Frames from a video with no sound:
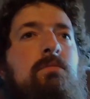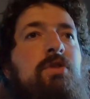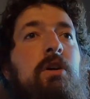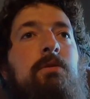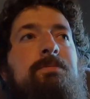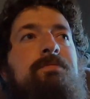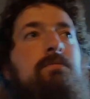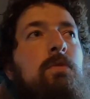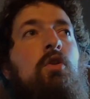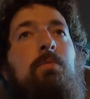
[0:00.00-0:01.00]
So
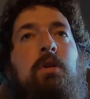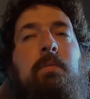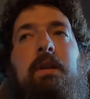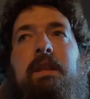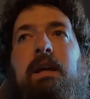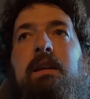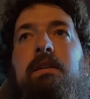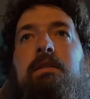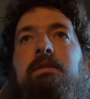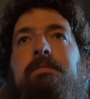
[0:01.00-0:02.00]
cool part about that
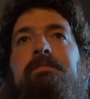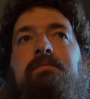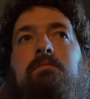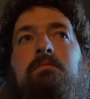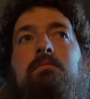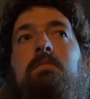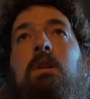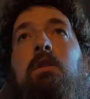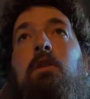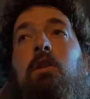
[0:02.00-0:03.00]
is
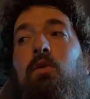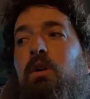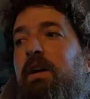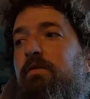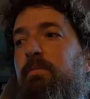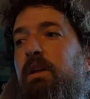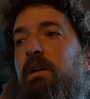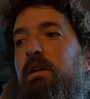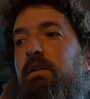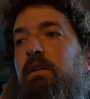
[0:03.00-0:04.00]
the lower half will be
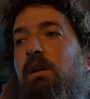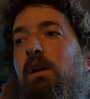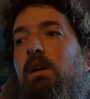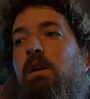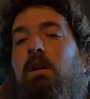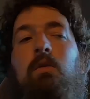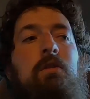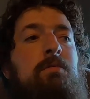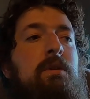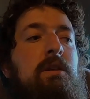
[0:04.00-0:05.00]
done,
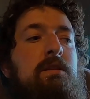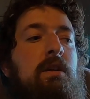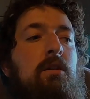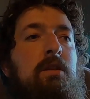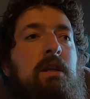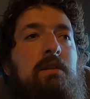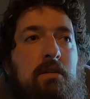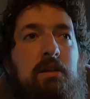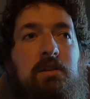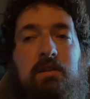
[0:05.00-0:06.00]
which means that all the
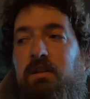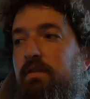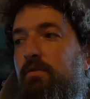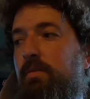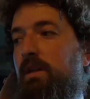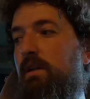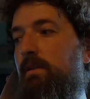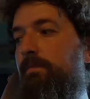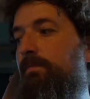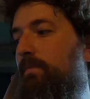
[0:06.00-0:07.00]
insulation stuff will be
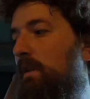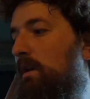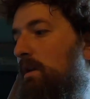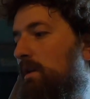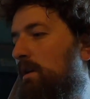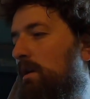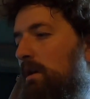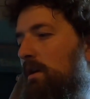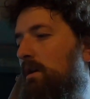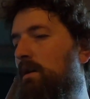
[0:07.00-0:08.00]
done.
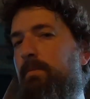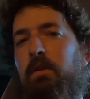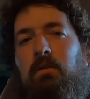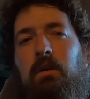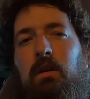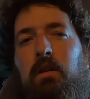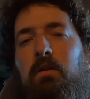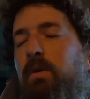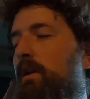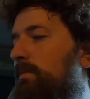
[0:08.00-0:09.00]
The only
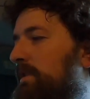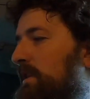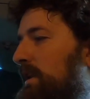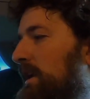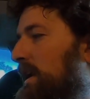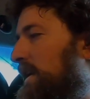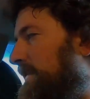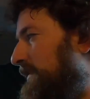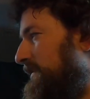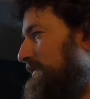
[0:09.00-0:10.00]
other random thing that I
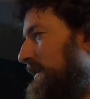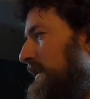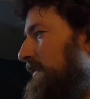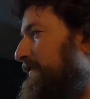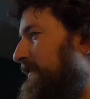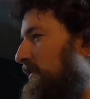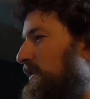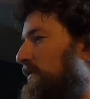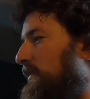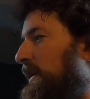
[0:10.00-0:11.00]
have is I gotta
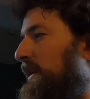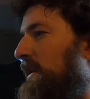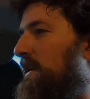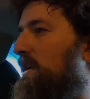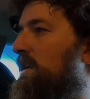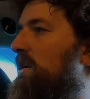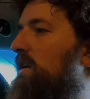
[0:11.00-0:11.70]
figure out a way